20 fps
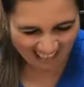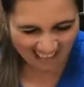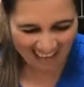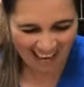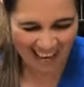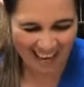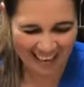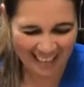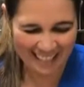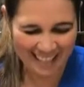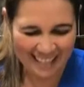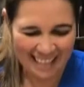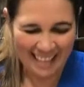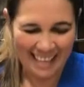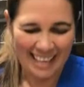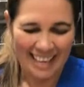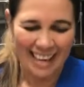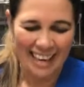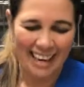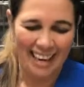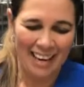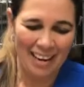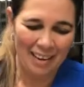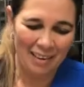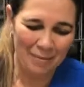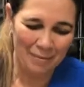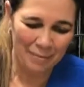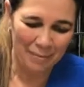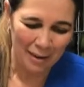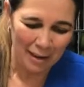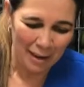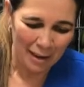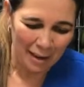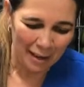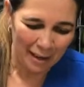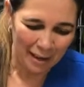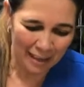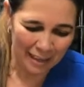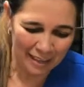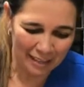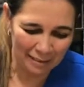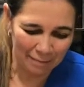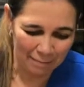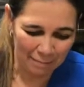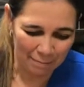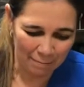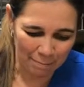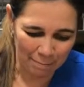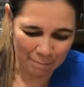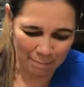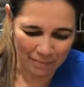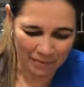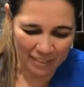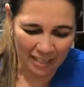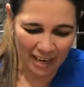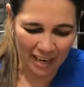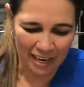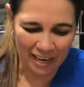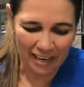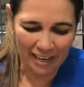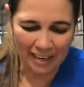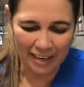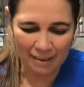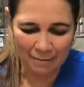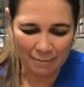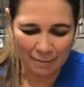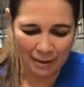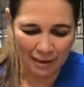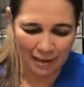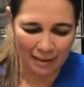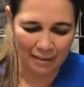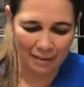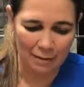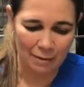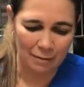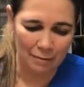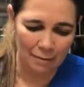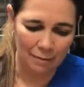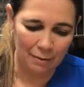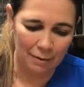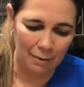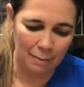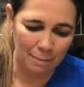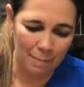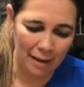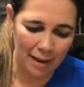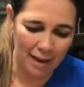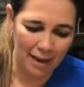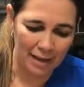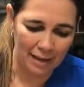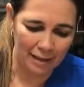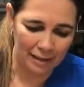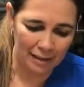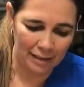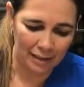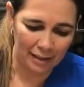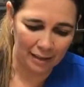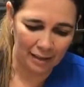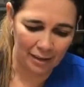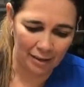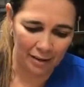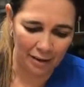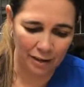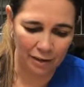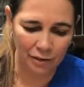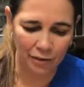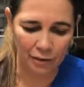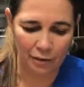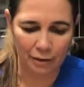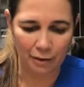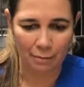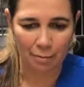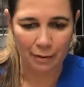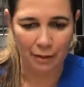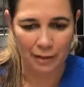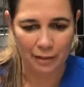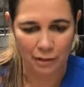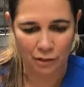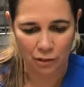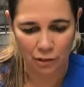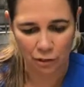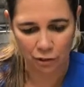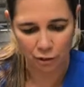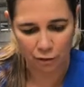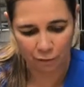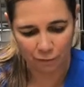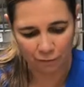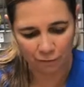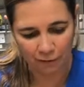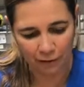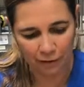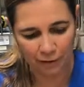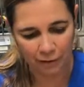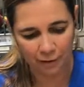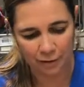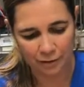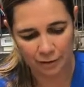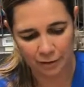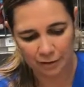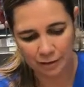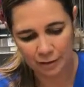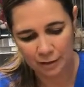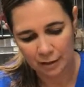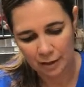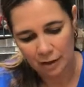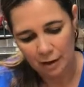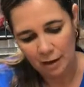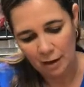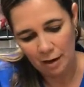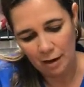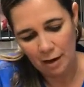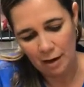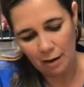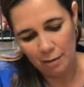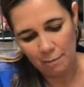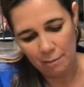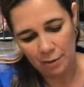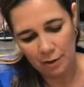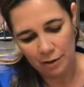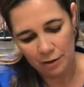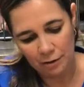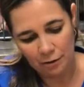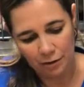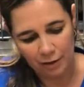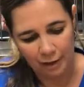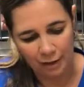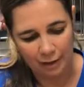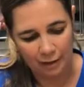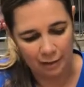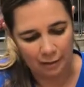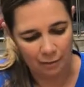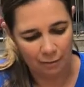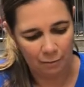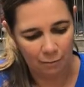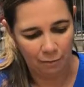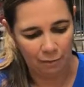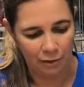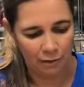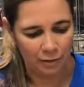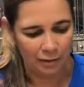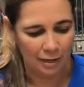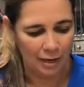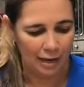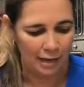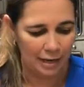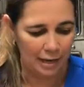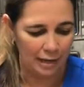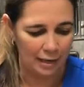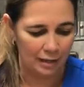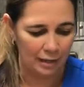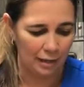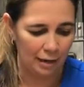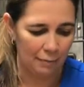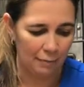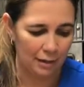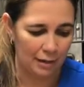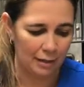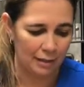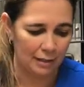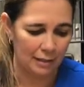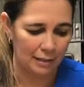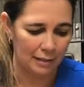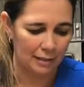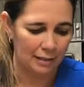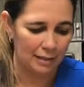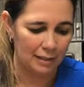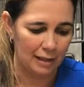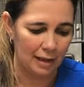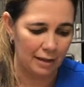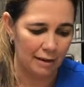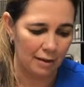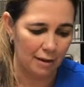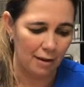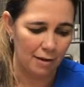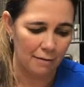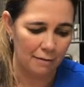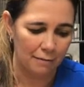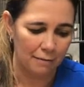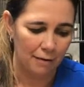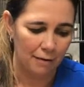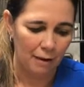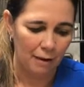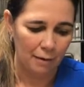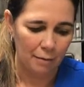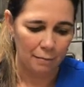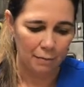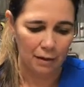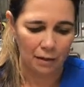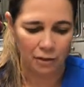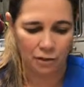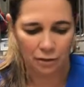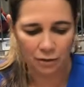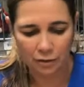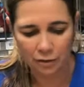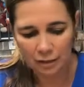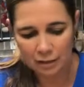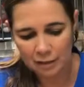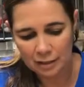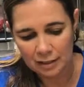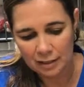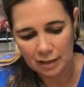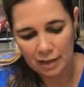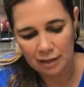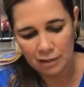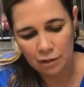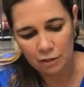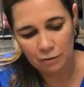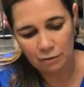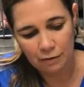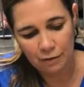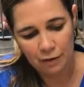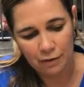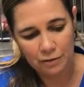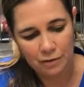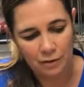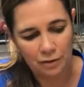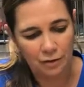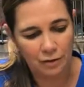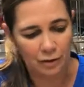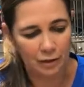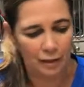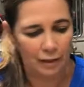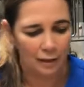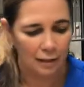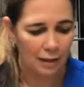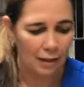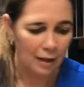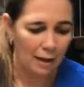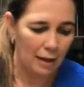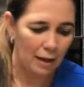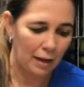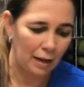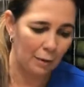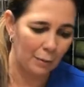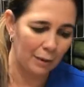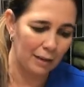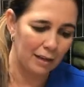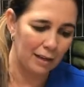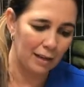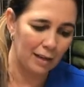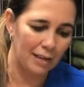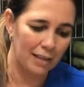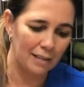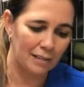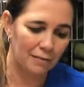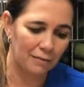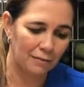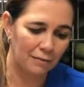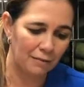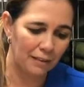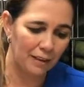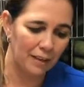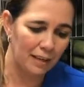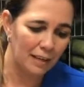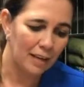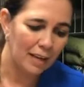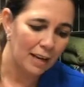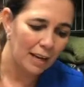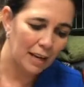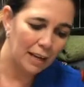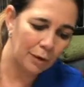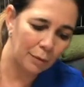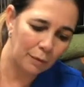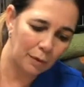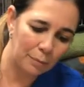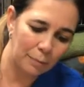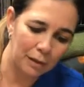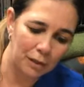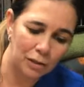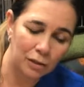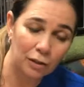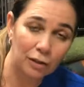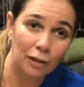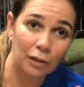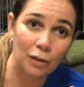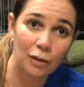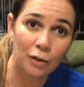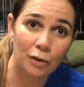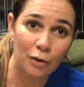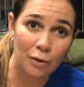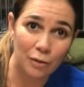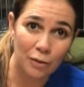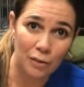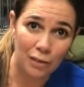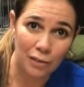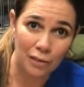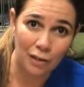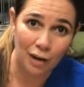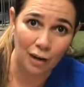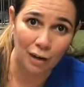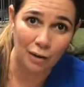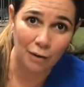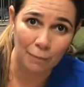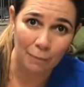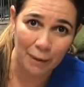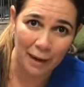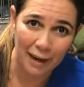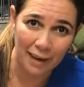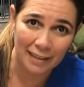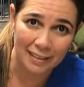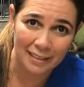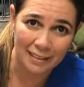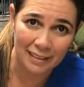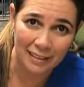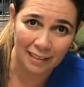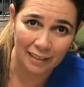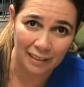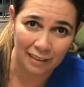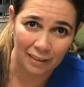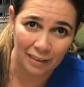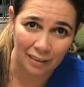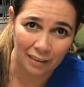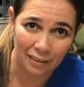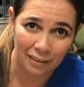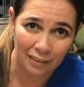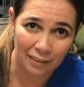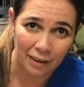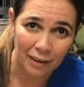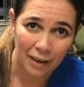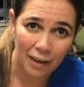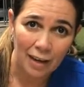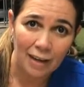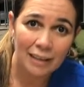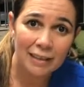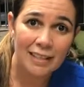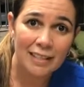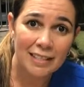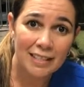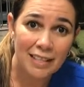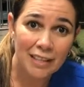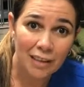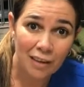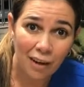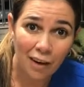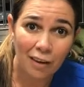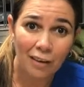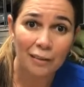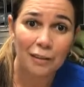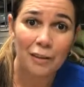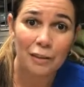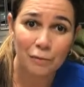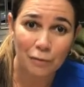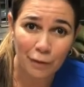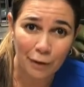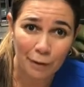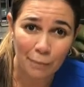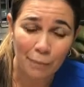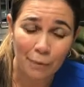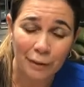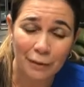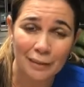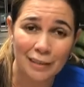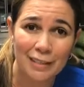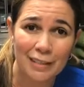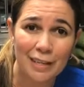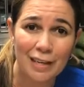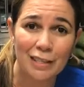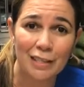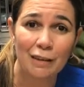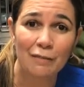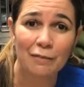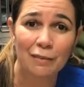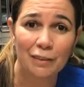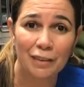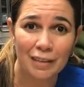and kind of tie it behind the back here, and you're going to place 2 fingers underneath when you tie it, and that way it doesn't slide off. Make sure you can slide 2 fingers underneath. You want a nice fit, and you want to make sure that the nose does not go past the e-collar. This e-collar is very important. It stays on for the